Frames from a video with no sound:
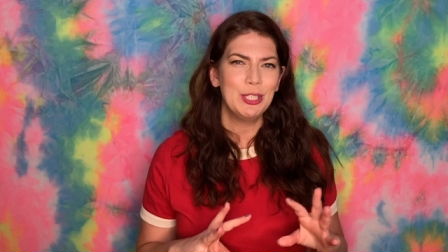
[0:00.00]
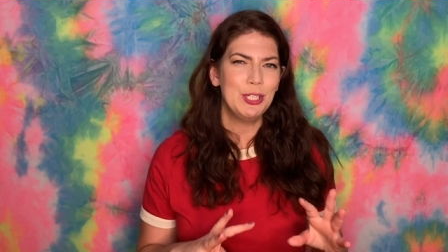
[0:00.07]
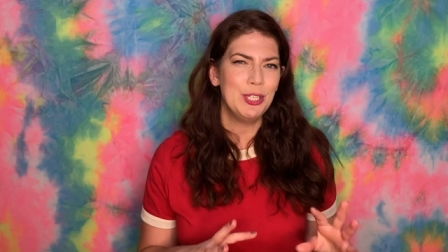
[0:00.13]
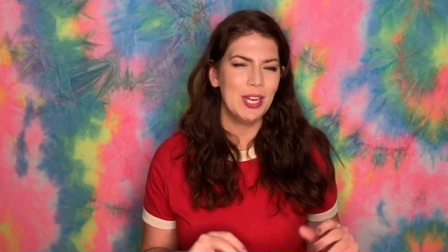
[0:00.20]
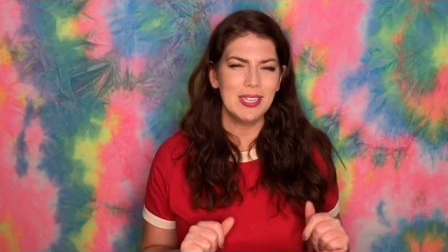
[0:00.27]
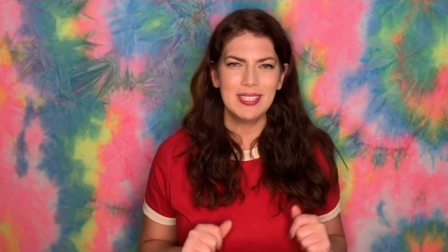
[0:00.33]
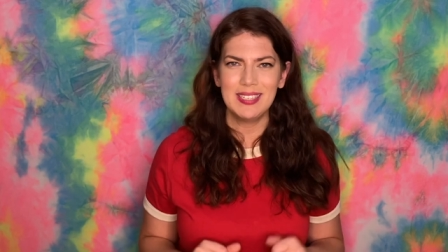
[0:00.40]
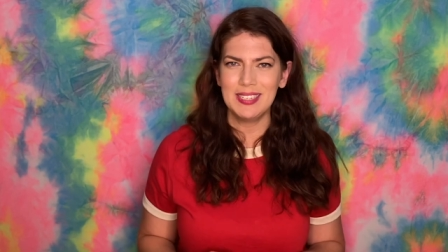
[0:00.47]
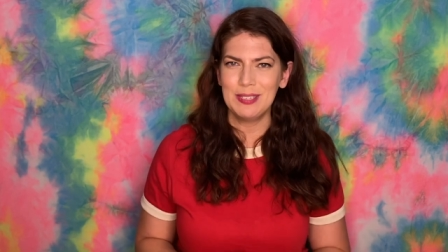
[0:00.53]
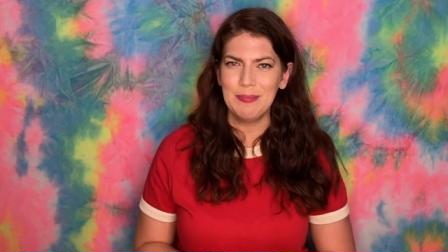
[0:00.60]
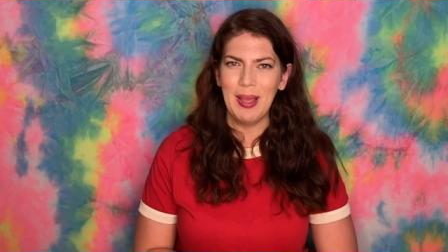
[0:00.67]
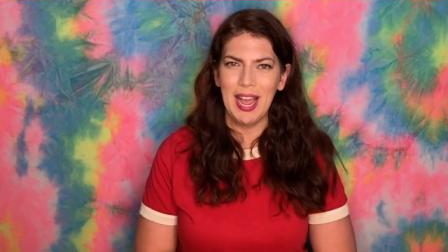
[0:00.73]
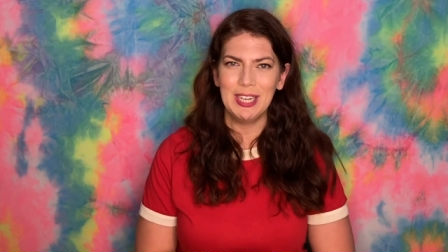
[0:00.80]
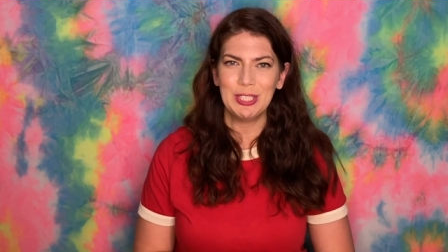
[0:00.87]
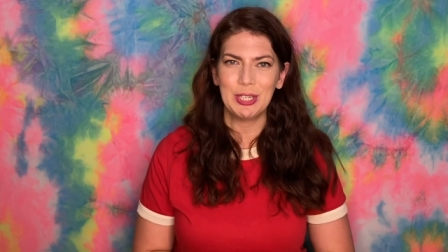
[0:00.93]
just as
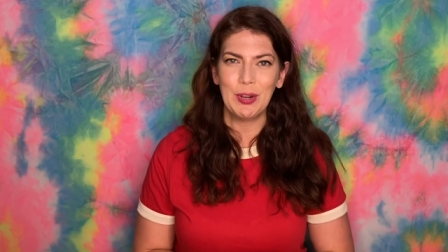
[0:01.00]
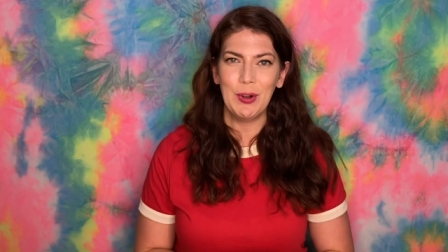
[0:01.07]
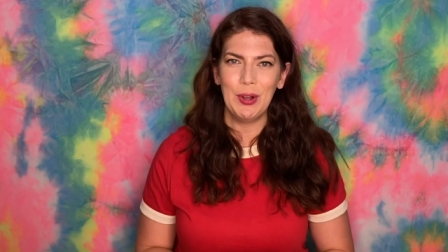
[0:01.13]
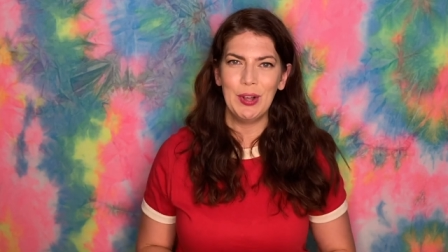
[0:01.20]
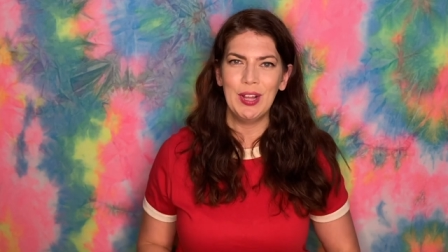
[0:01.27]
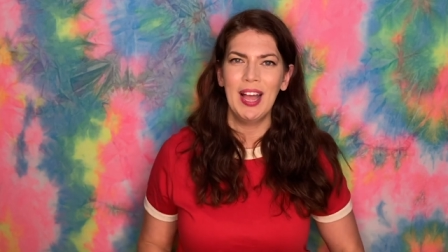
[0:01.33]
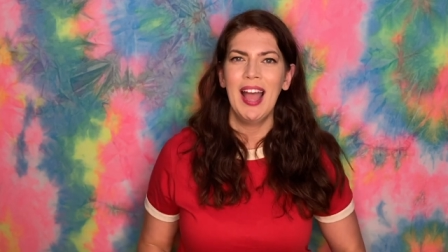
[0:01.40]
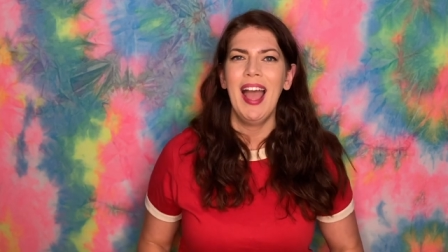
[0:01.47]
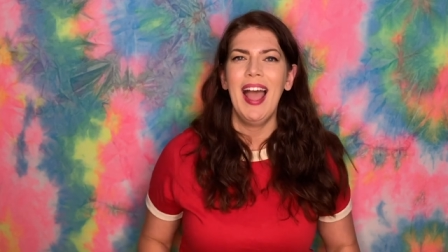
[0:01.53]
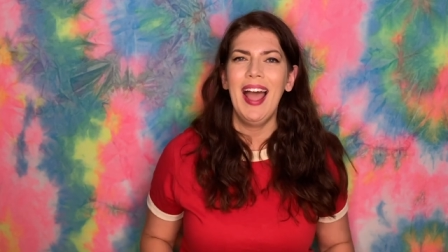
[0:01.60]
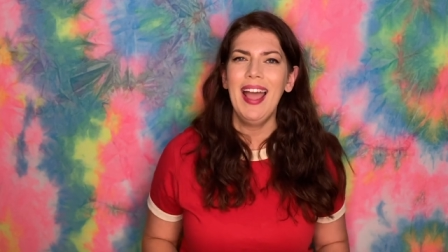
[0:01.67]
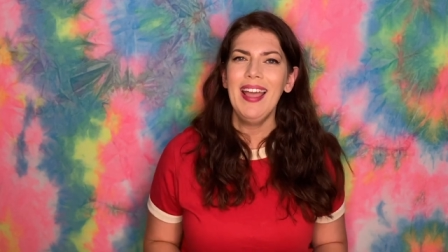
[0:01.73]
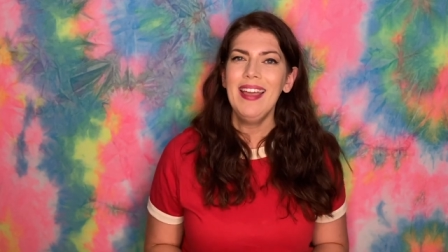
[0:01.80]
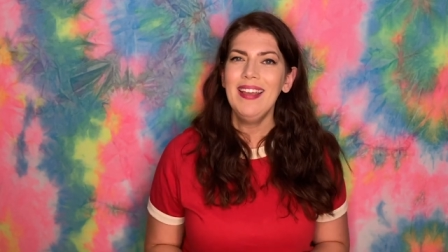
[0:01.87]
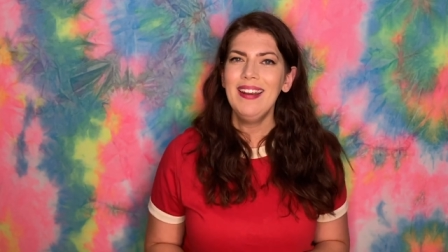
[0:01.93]
magical,
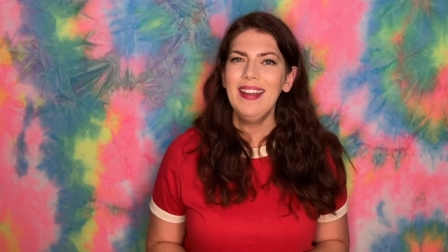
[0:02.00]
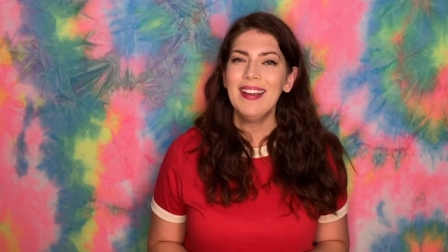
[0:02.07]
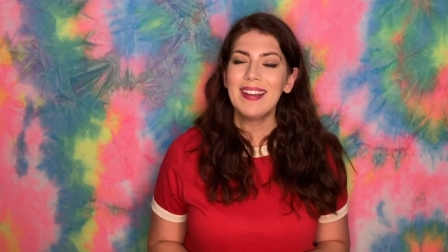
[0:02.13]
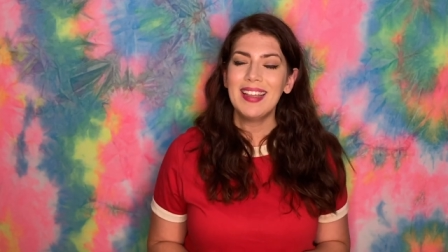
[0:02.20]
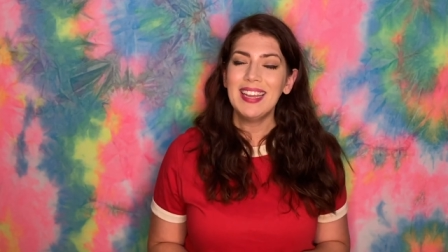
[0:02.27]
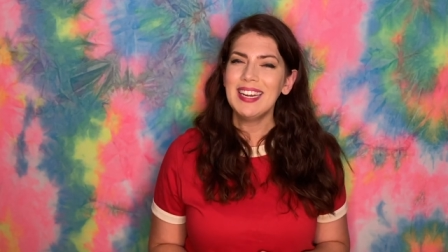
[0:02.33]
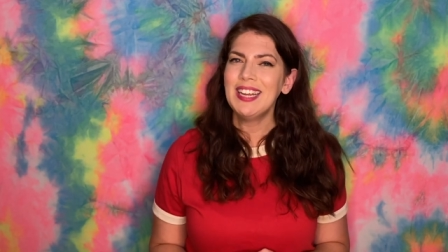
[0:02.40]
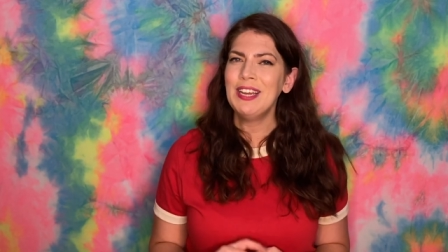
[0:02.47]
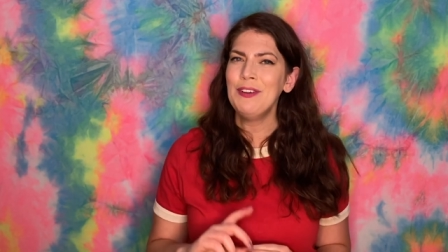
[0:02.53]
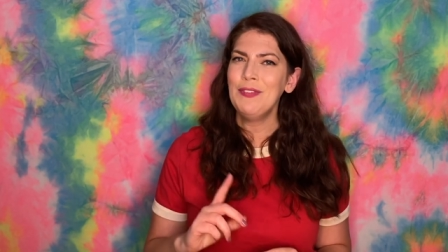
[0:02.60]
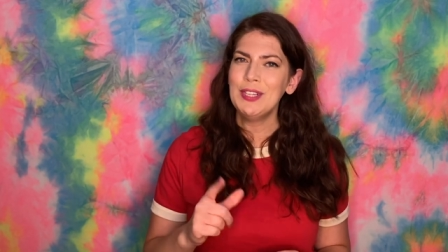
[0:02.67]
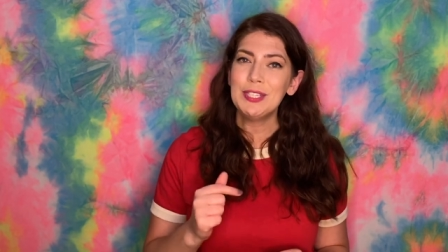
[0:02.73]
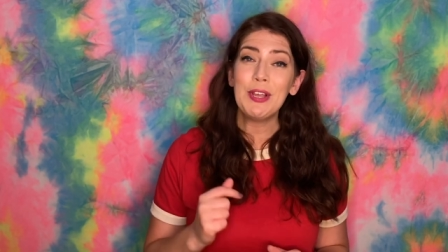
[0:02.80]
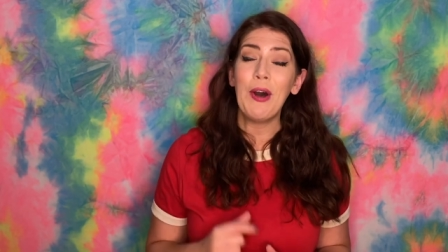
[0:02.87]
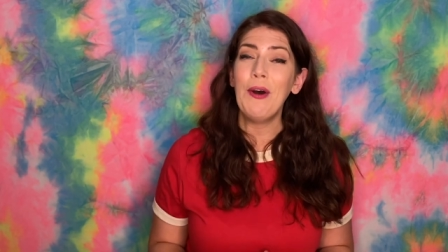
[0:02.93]
and can
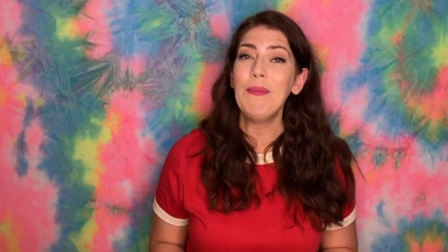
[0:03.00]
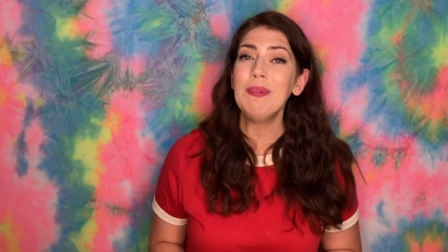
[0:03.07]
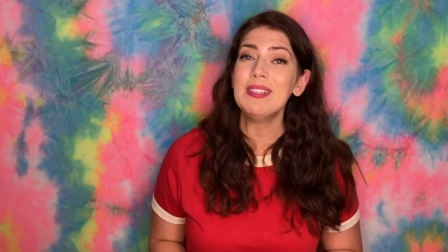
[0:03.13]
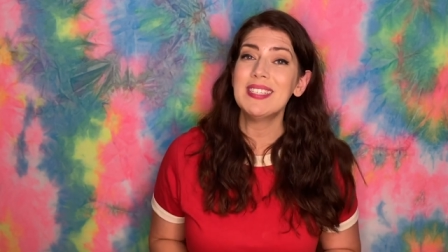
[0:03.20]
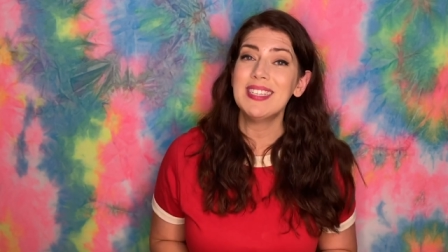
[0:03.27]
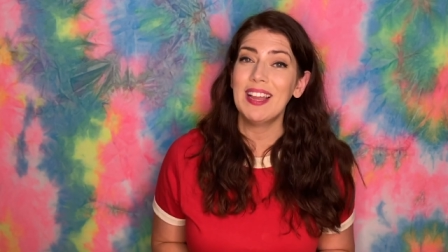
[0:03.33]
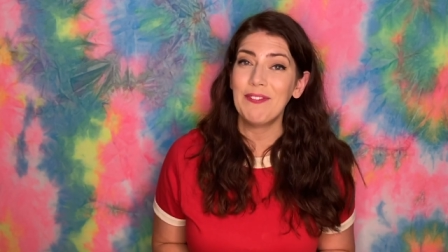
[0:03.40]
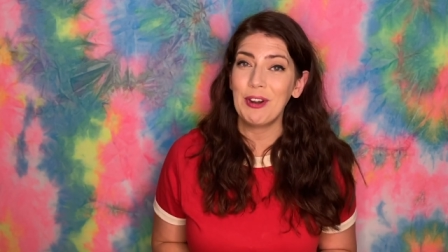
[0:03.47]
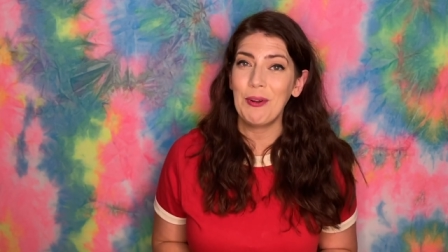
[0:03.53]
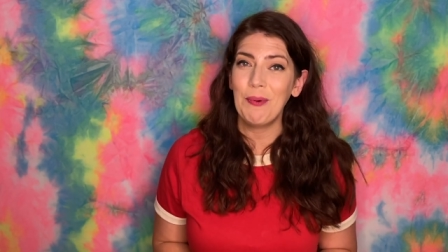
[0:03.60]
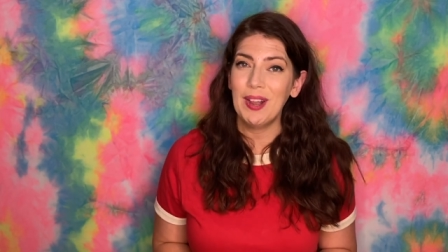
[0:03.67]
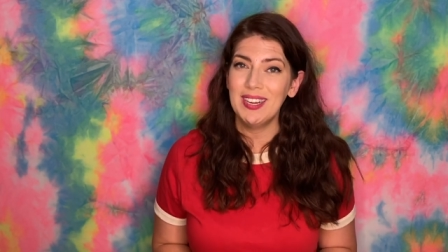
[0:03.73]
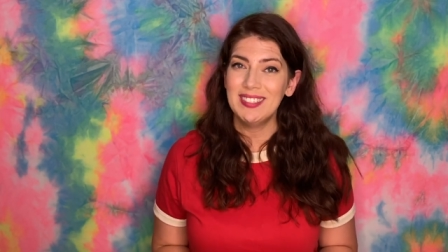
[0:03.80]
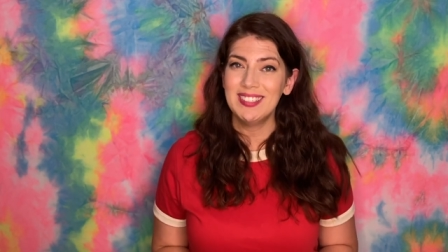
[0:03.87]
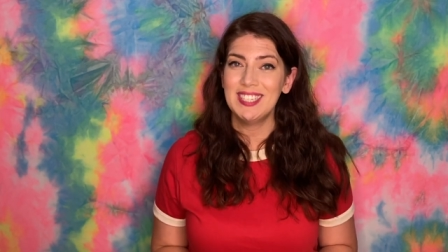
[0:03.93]
convince almost
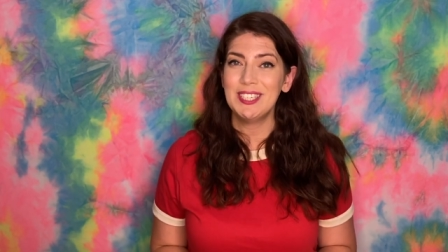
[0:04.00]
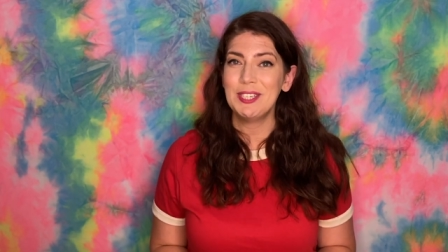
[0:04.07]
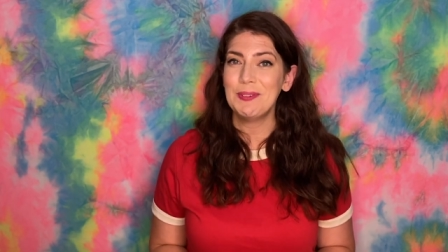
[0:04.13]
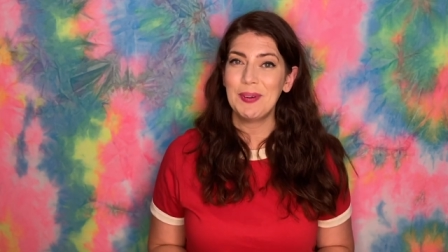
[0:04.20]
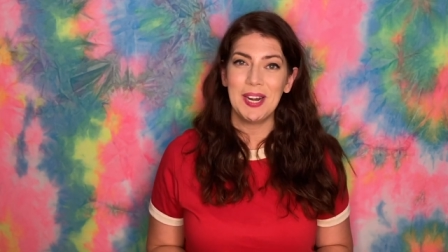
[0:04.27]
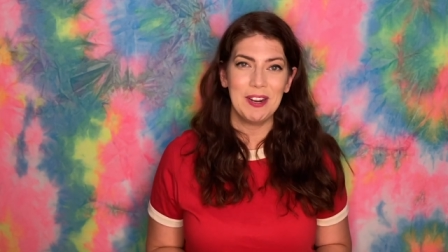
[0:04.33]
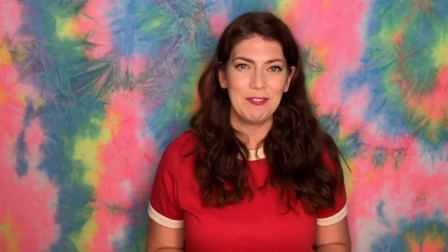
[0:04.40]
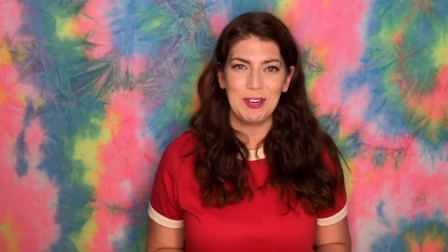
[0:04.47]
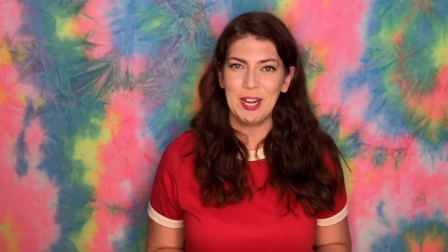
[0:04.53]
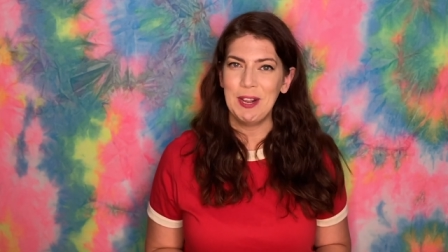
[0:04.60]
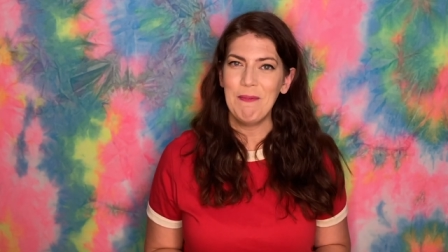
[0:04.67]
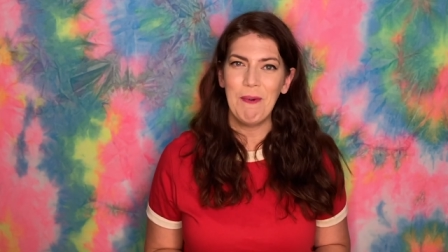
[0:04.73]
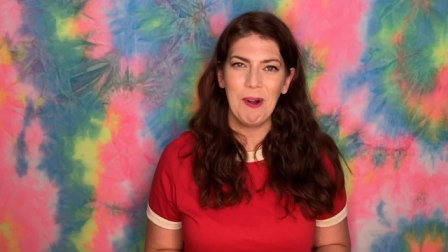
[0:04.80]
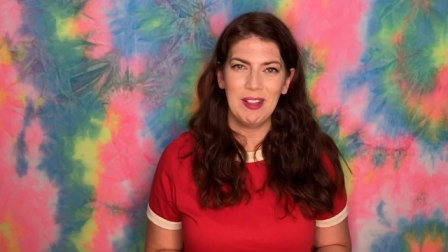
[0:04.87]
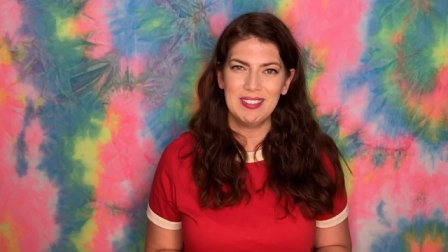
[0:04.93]
everyone to do whatever he
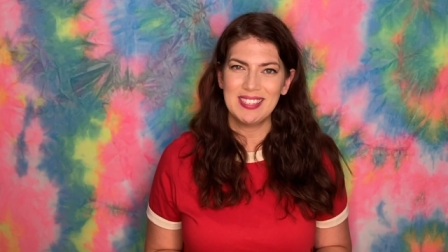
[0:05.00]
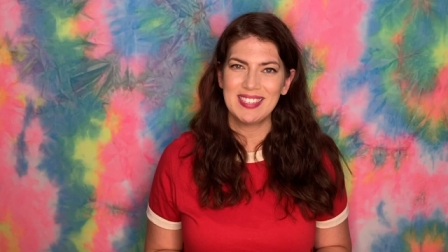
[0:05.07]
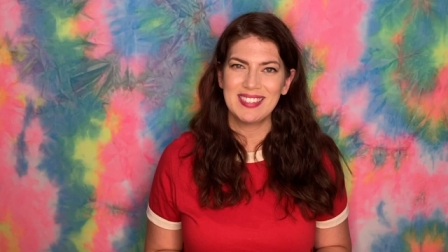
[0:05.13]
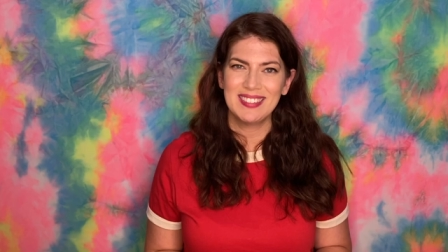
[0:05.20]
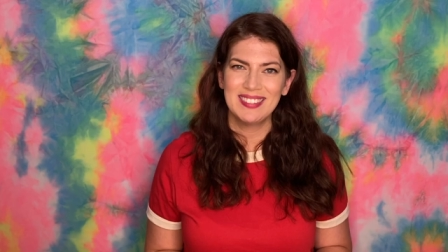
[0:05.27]
wants.